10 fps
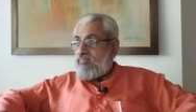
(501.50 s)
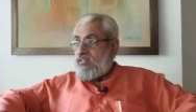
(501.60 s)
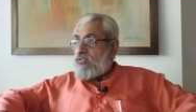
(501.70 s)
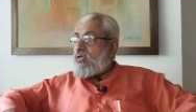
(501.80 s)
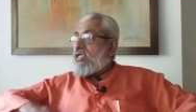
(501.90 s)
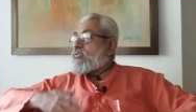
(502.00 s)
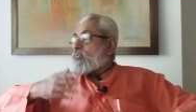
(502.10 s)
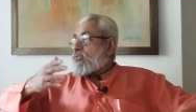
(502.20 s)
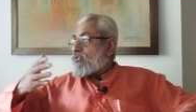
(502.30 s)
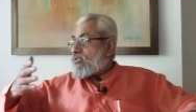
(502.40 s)
You are
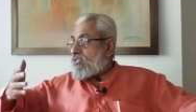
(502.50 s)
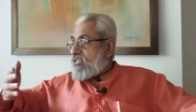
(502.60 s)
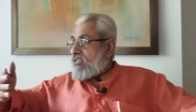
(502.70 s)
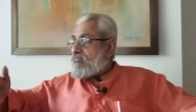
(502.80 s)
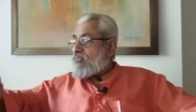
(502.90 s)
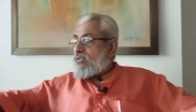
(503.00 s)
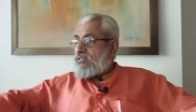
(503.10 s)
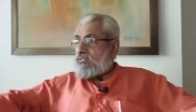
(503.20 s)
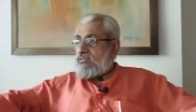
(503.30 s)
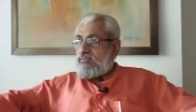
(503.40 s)
exposed to certain
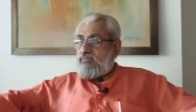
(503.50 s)
influences.